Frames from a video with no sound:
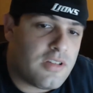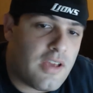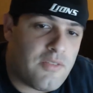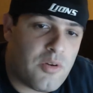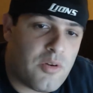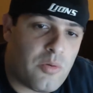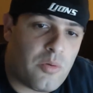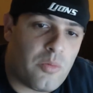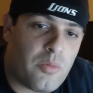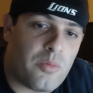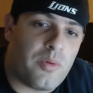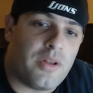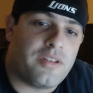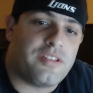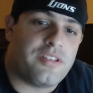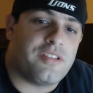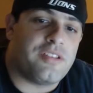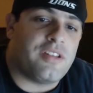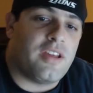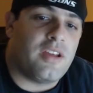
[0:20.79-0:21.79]
everyone
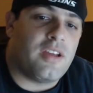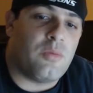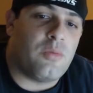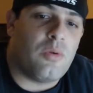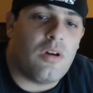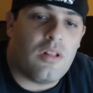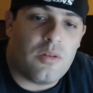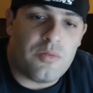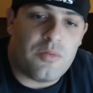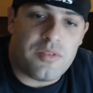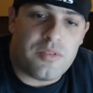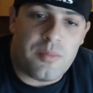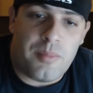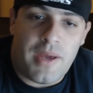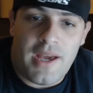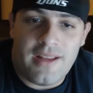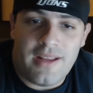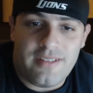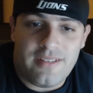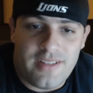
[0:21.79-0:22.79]
wants to say, well, it was a
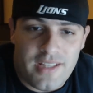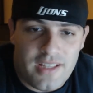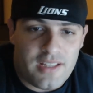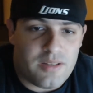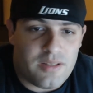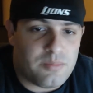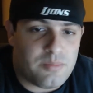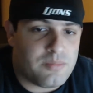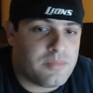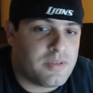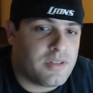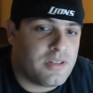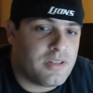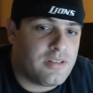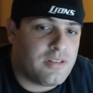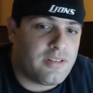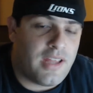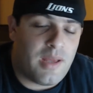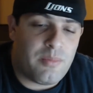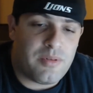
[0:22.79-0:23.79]
bad team.
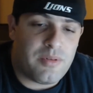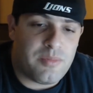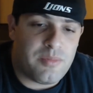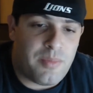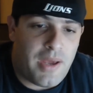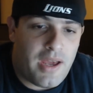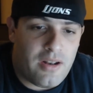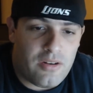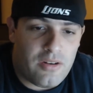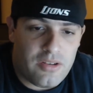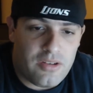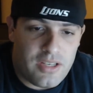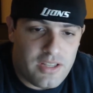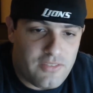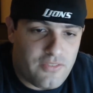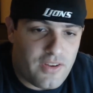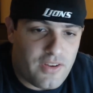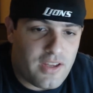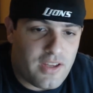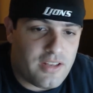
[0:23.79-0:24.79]
Tampa's bad on
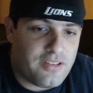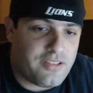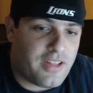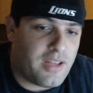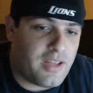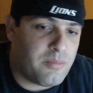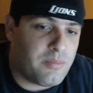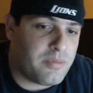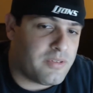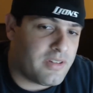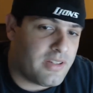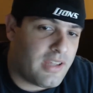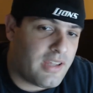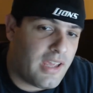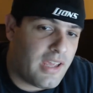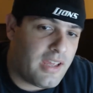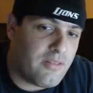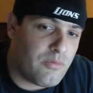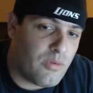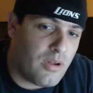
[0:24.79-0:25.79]
defense. Tampa's
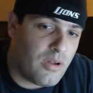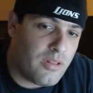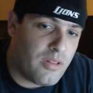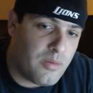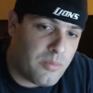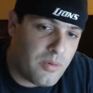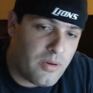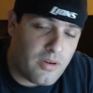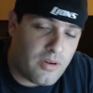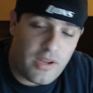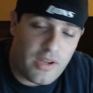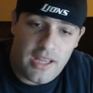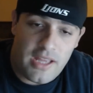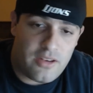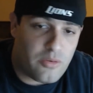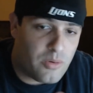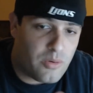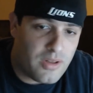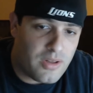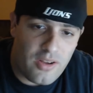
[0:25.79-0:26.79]
can't run the ball or
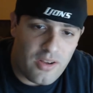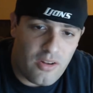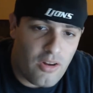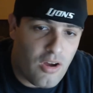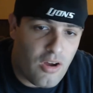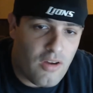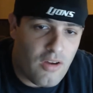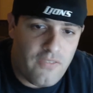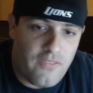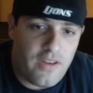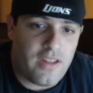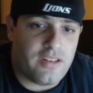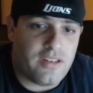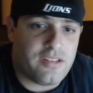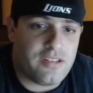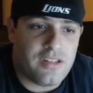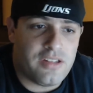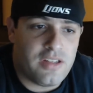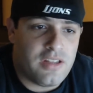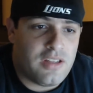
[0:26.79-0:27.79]
can't do anything on
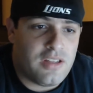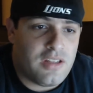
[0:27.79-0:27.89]
offense.